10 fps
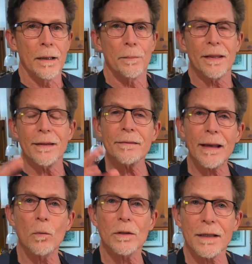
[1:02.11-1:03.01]
But then
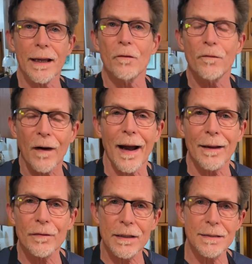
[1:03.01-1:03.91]
they will take
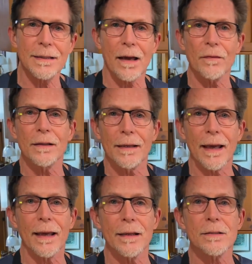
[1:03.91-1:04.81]
5 to 7
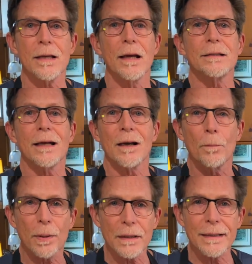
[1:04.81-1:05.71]
days to
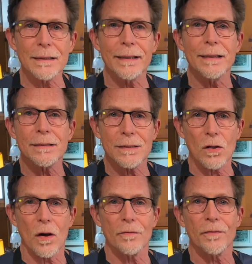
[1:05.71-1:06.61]
completely
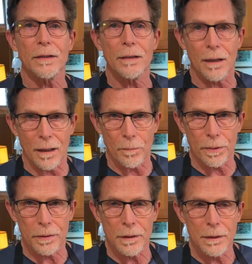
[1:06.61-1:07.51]
soften up.
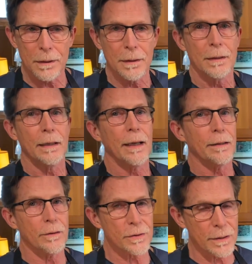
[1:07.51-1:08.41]

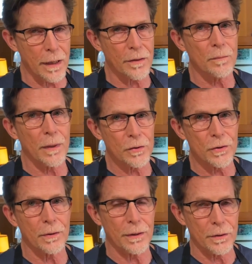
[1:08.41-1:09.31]
And there's nothing much
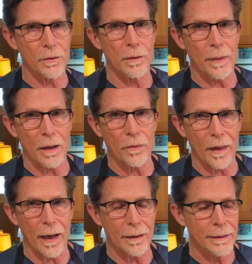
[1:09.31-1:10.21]
you can do about
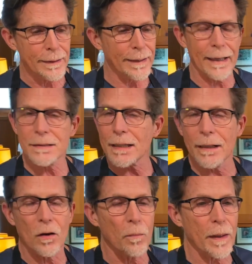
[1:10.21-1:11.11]
that. Yes, I
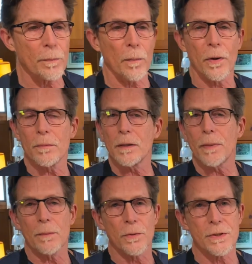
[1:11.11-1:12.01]
know people put them in
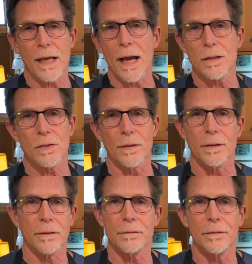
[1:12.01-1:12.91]
paper sacks on
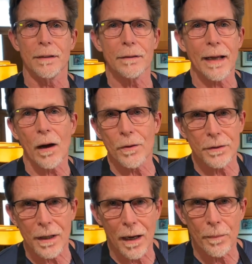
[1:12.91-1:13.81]
the
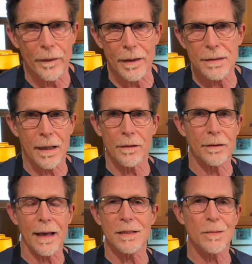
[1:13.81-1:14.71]
countertop and they say that
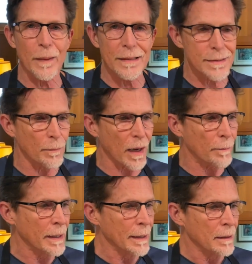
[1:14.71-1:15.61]
that speeds them
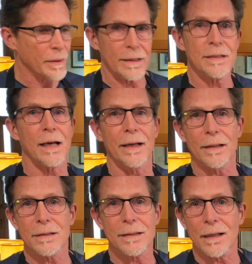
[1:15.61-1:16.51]
up. But the
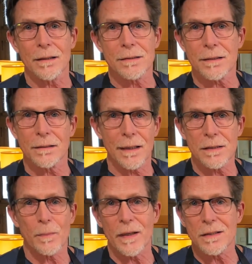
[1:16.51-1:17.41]
scientists tell us that that
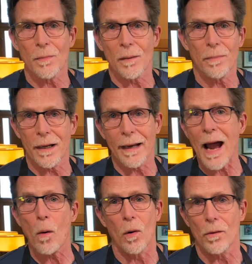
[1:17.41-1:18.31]
speeds them up by an
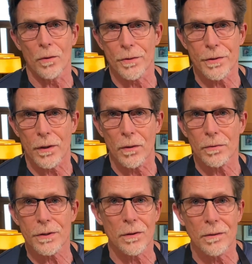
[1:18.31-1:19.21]
hour or so.
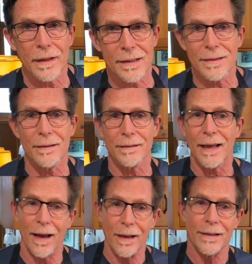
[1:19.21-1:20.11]
So it's not,
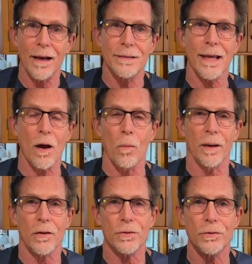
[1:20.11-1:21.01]
yeah, it does help
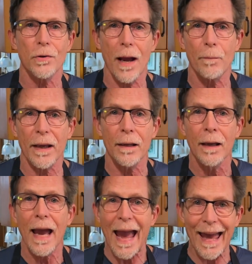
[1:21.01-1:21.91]
because you're trapping
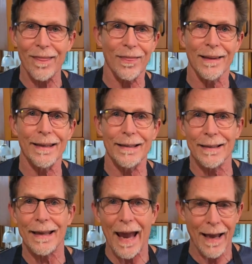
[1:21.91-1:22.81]

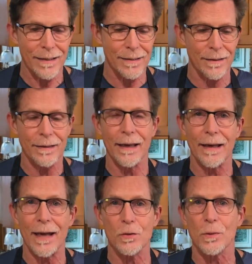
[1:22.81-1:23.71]
ethylene gas that they
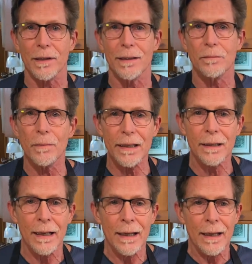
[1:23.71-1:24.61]
naturally
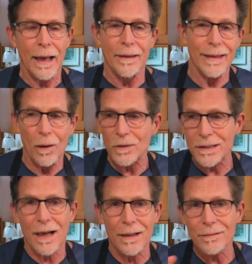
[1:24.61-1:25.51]
emit. And that
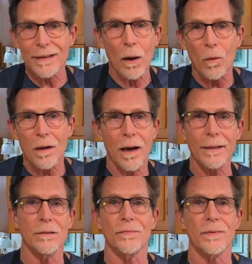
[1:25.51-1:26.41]
will
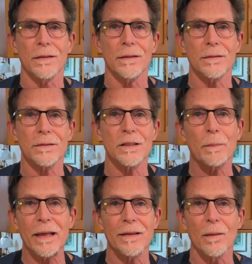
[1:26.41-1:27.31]
kind of
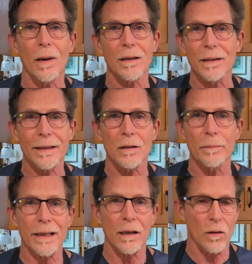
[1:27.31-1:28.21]
speed them a little
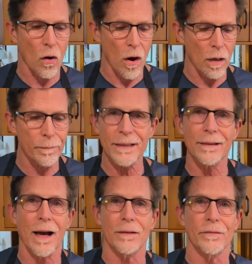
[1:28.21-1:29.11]
bit along, but
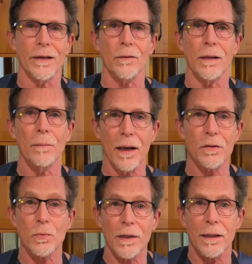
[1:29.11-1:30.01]
not very
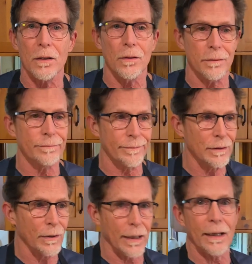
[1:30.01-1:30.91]
much. Really, you're
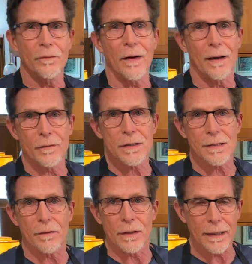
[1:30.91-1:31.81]
looking at 5 to
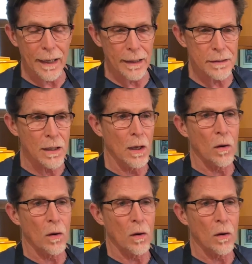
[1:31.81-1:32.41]
7 days.